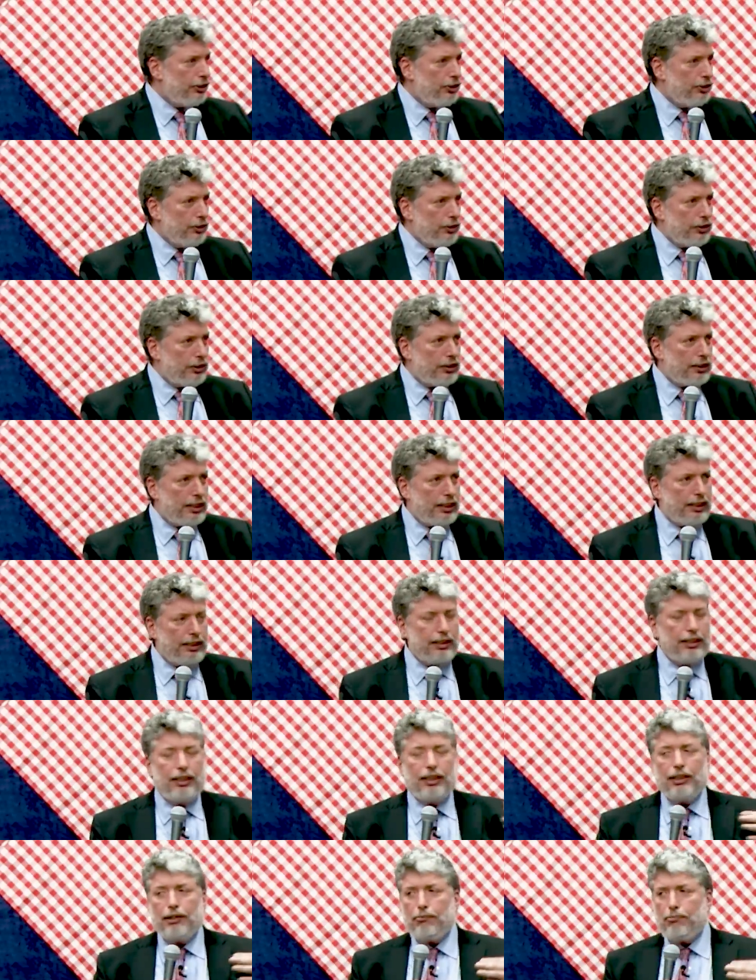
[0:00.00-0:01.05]
you
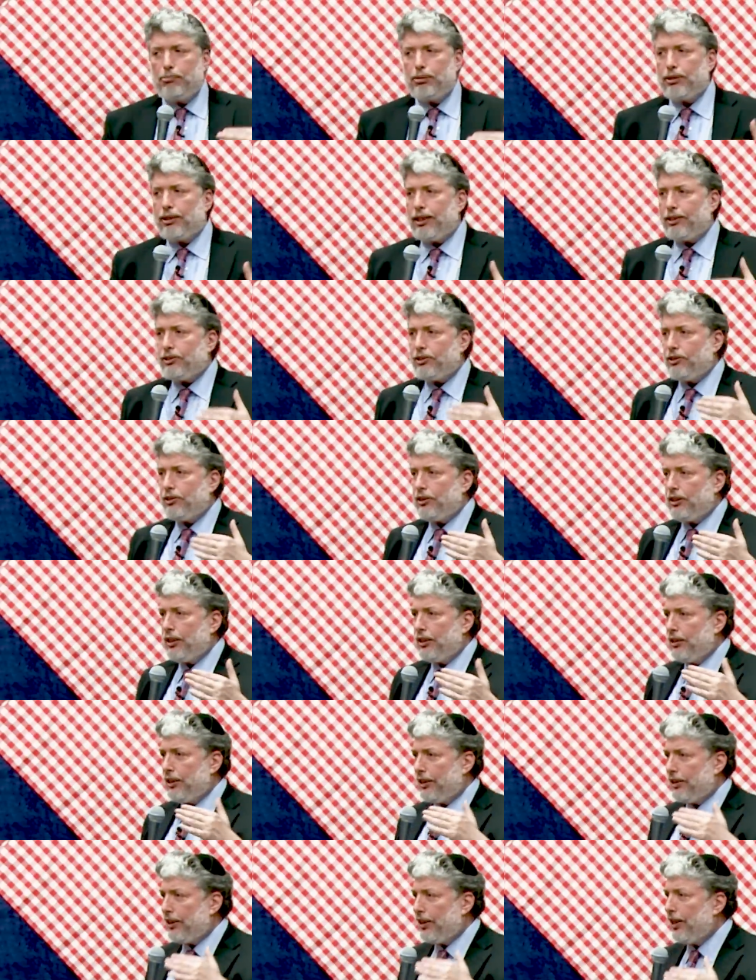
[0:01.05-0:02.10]
say, blessed is he
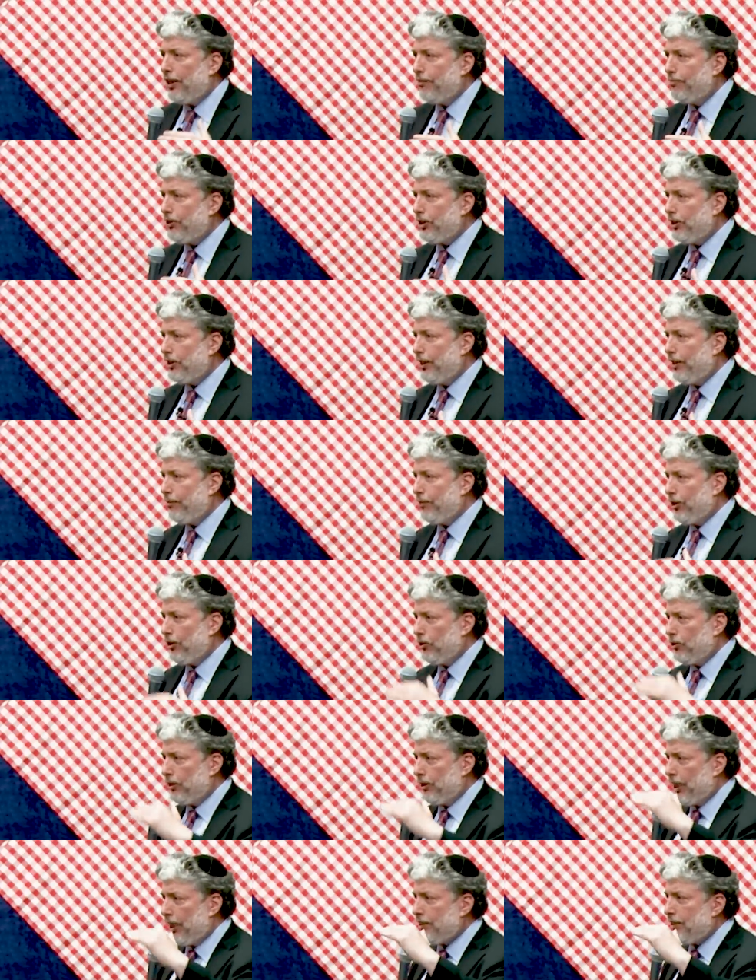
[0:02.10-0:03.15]
that comes in the name of the
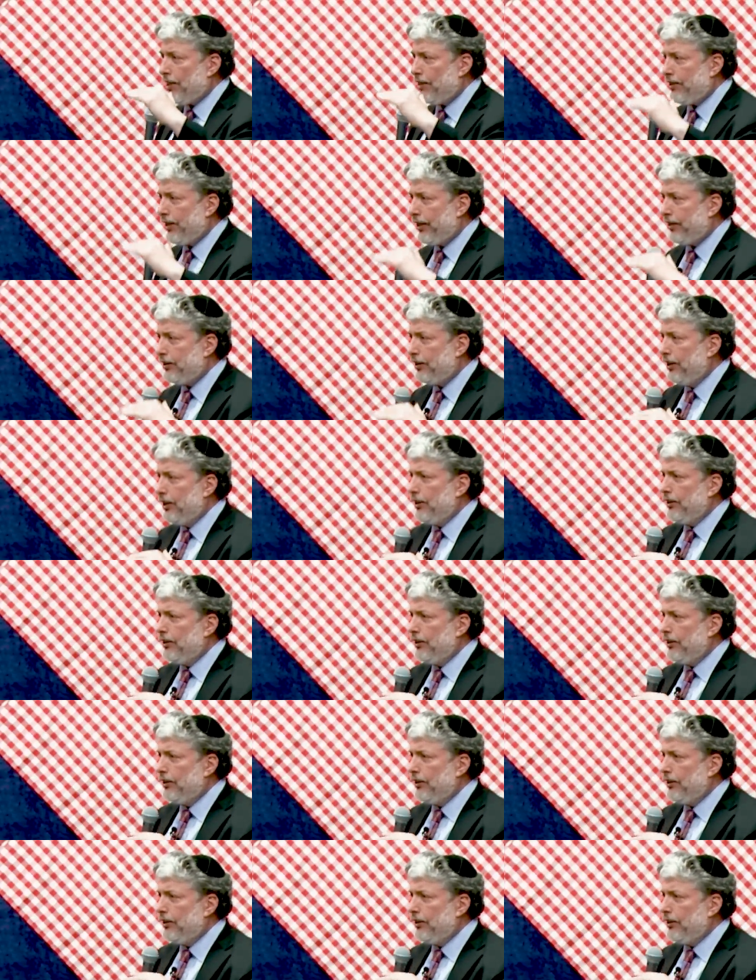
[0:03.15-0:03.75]
Lord. That's how that